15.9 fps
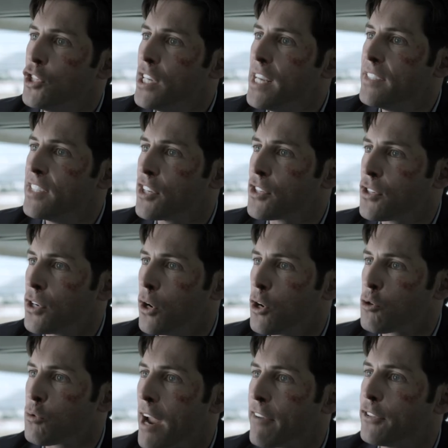Jesus
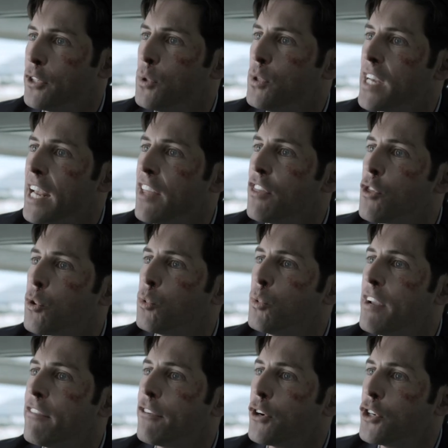took refuge in the
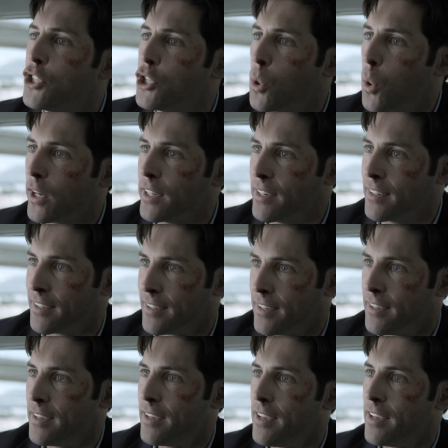River Jordan,
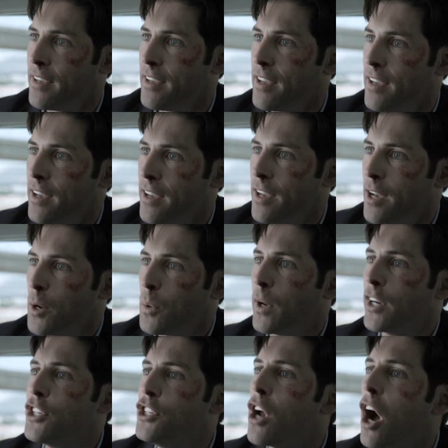
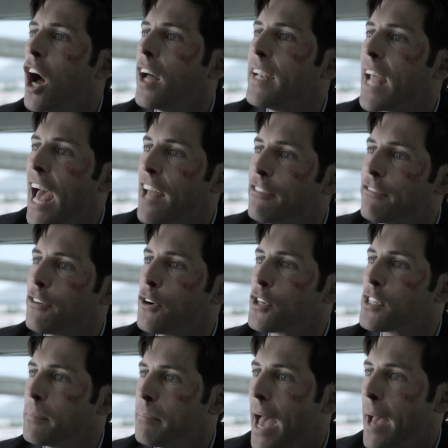where John had
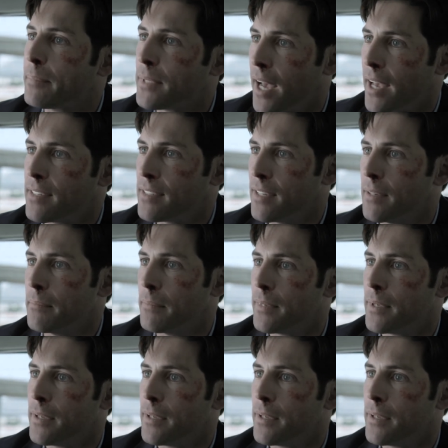first baptized him.